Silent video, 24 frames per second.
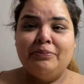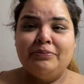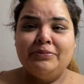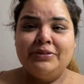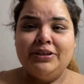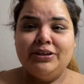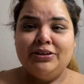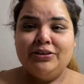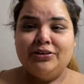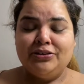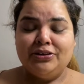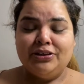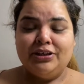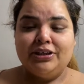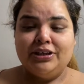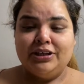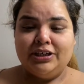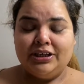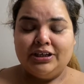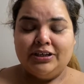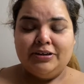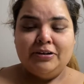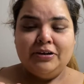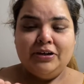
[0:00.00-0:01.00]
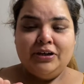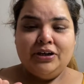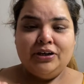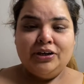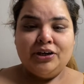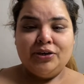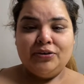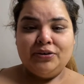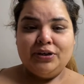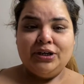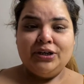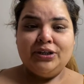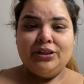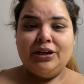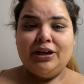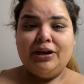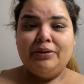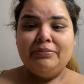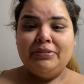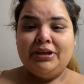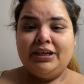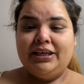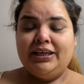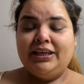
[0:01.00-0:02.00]
the career that I'm
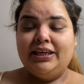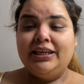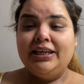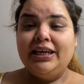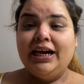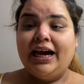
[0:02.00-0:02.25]
in.